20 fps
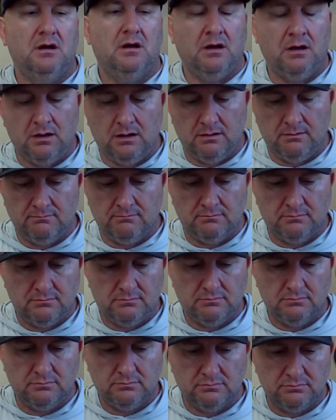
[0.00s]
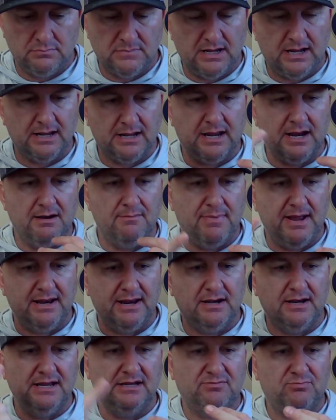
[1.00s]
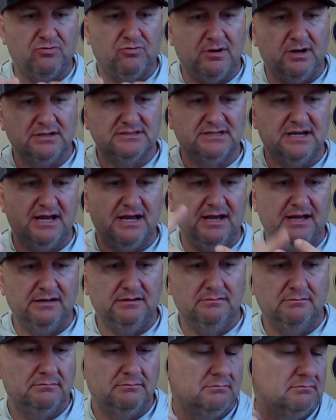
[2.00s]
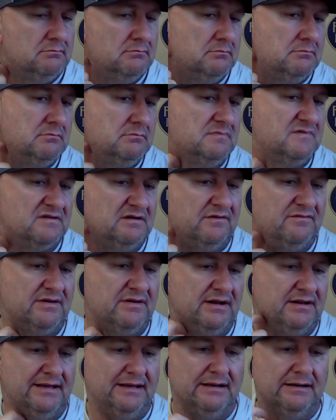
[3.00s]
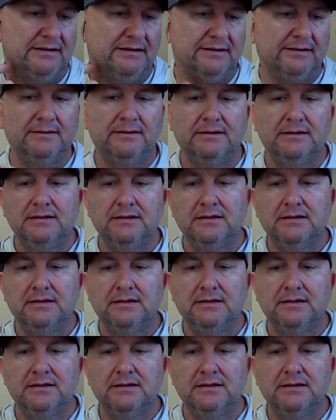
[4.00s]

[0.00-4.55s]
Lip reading: I carry band-aids, peroxide, stuff like that in here.